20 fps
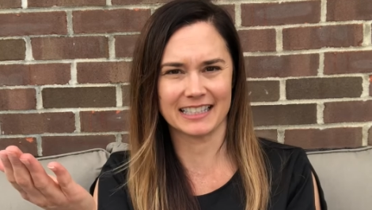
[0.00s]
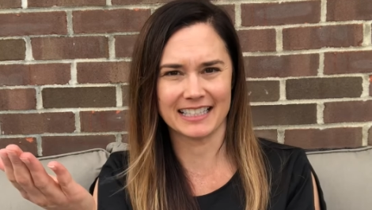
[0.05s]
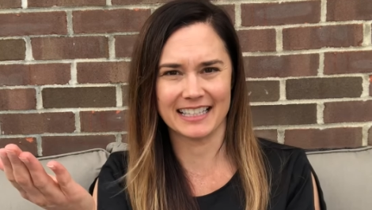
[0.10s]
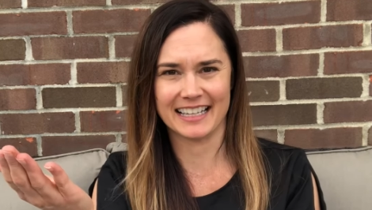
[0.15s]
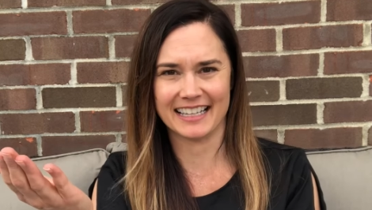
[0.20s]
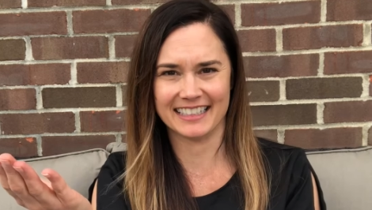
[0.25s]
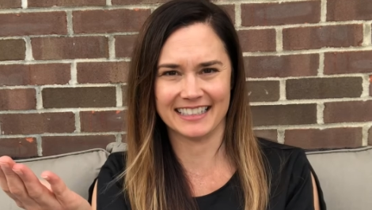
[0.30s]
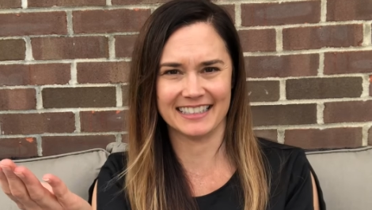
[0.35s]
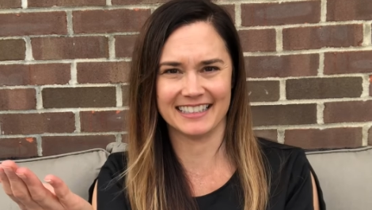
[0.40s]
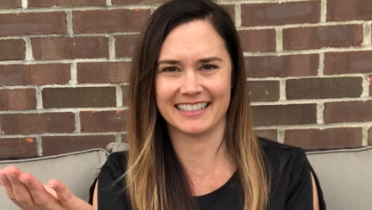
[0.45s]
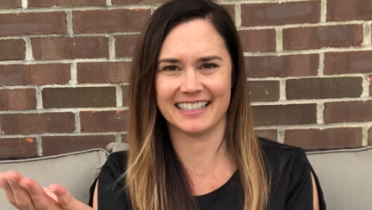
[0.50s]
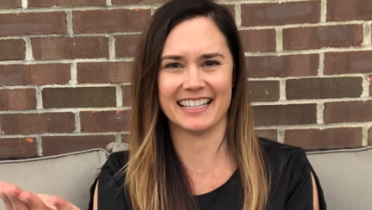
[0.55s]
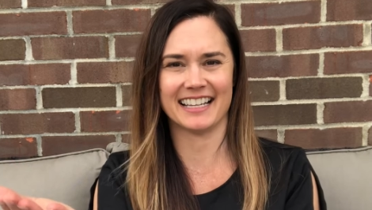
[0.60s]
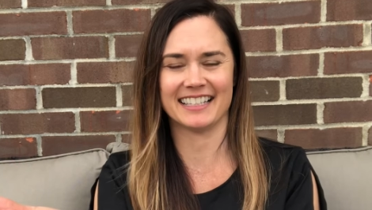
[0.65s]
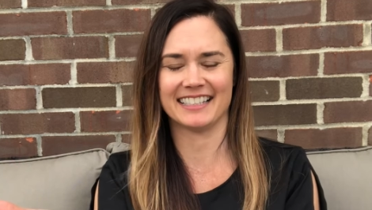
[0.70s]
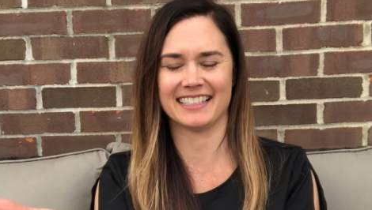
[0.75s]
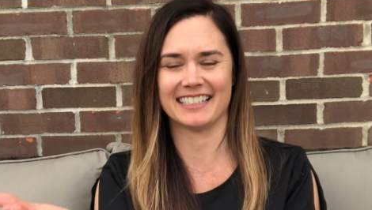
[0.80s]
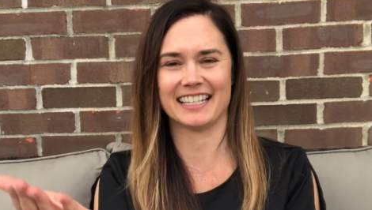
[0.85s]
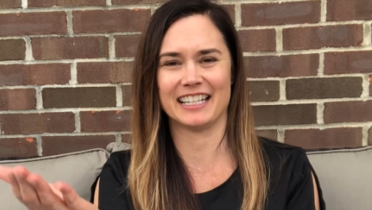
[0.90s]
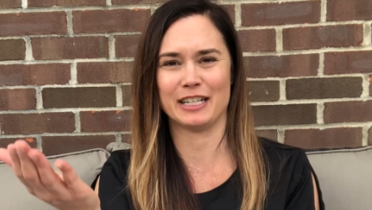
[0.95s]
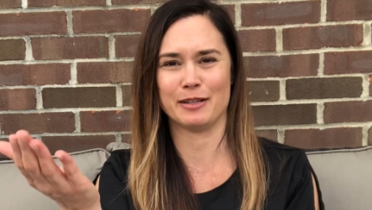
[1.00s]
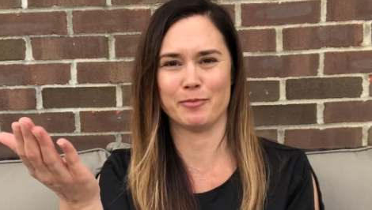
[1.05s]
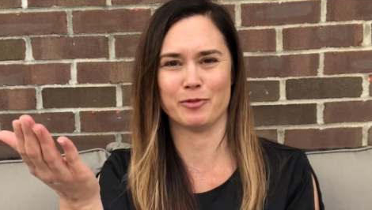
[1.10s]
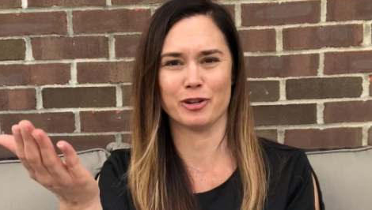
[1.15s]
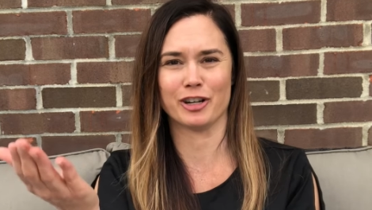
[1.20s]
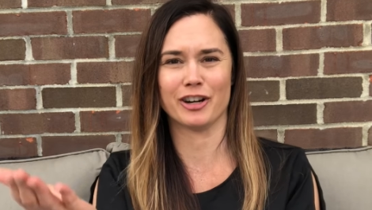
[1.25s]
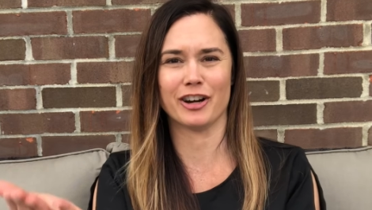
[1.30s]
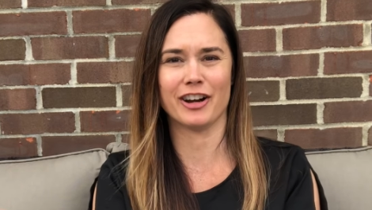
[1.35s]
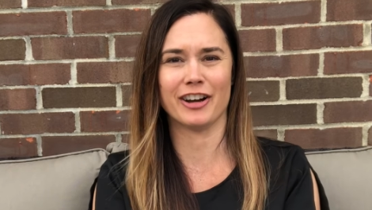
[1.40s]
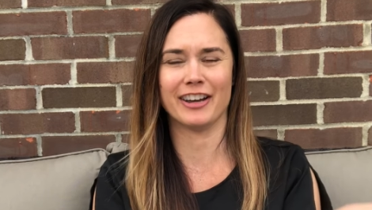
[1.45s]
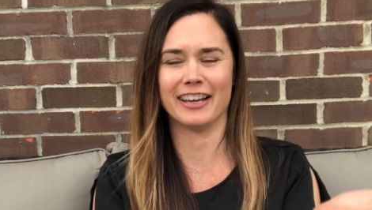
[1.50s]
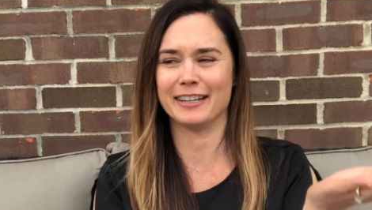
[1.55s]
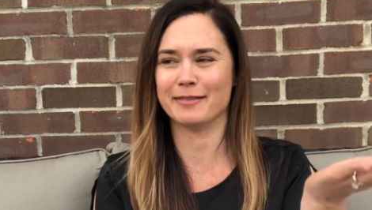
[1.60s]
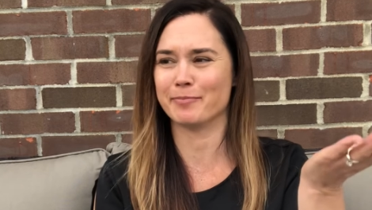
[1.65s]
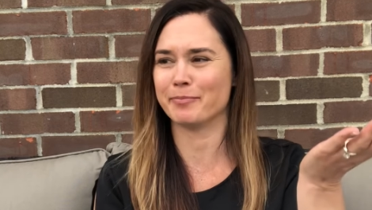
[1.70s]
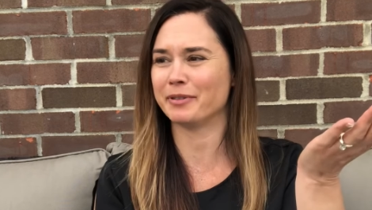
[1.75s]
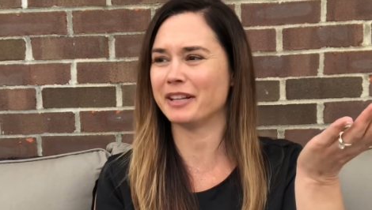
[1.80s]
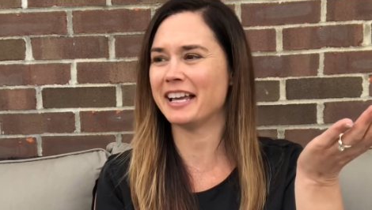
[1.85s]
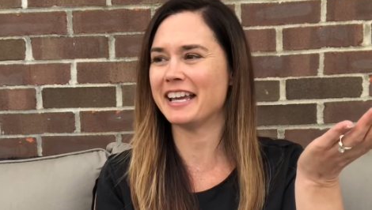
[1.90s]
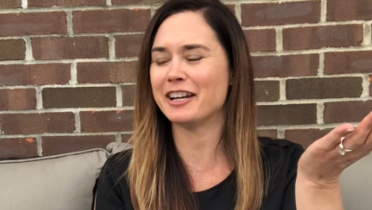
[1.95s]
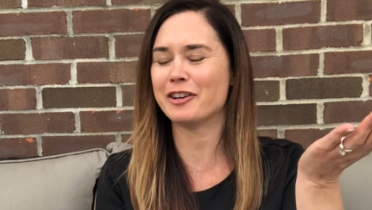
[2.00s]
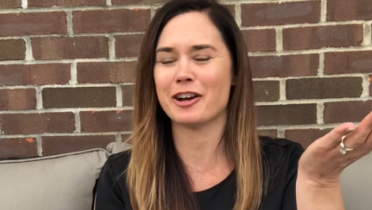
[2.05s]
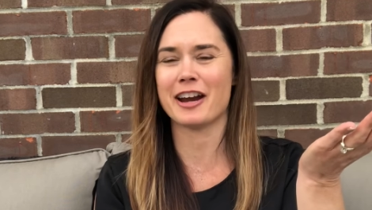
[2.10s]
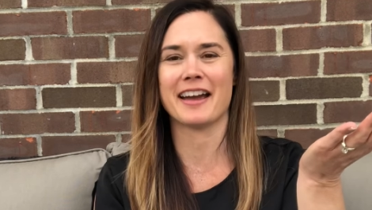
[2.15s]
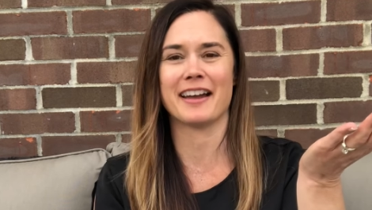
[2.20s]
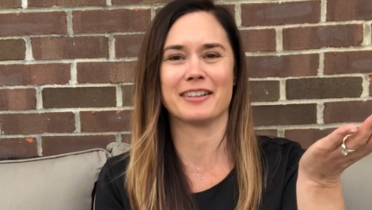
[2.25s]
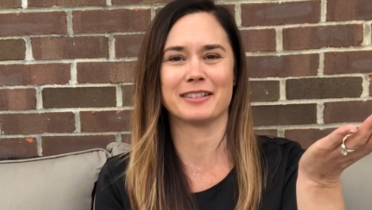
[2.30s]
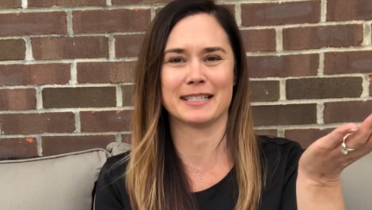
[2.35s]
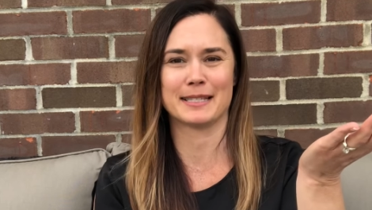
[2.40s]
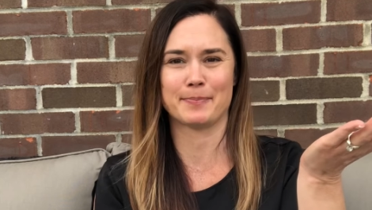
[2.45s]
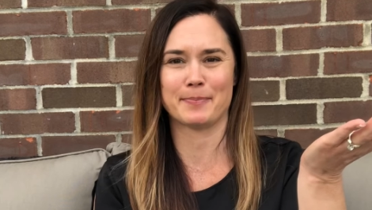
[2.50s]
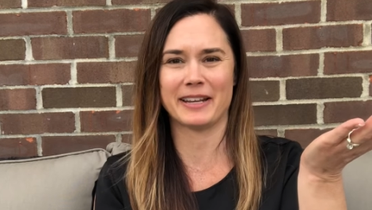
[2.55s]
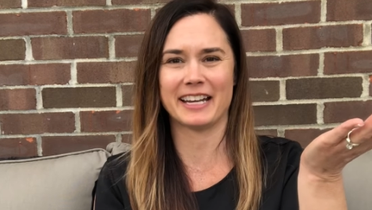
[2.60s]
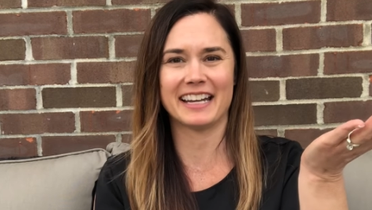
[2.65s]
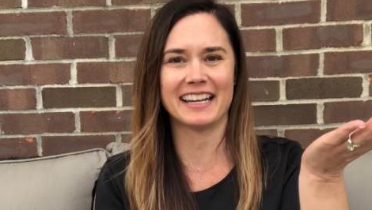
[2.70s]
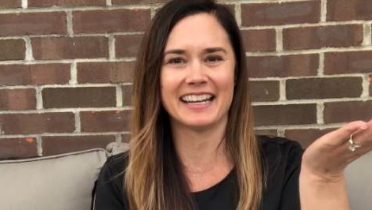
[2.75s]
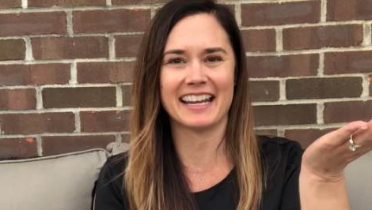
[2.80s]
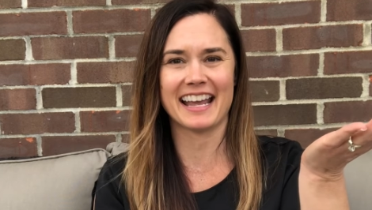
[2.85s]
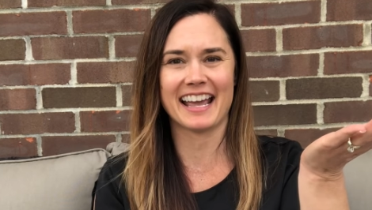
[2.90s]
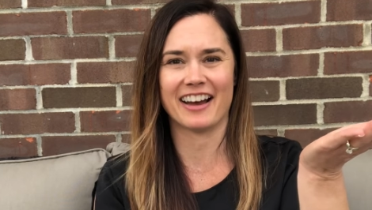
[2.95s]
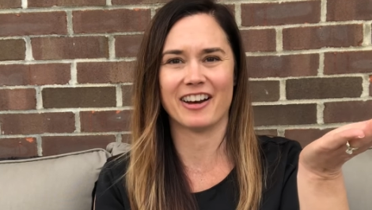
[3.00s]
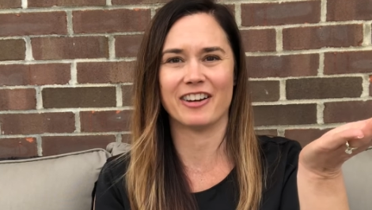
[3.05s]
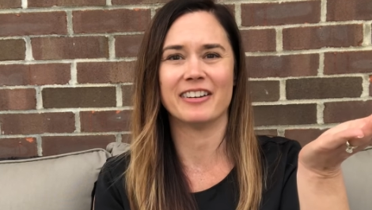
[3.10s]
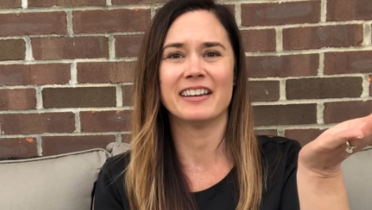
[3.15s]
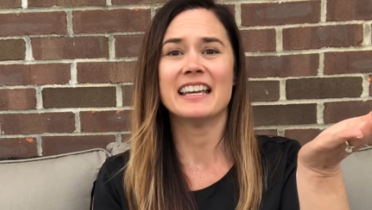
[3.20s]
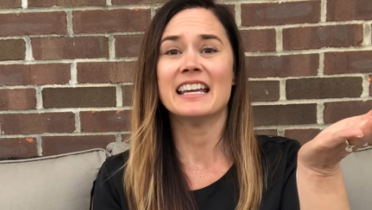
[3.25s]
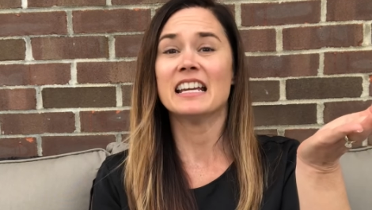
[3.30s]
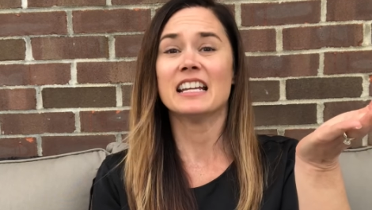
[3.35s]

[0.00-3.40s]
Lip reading: exist anymore on playgrounds, but anyhow,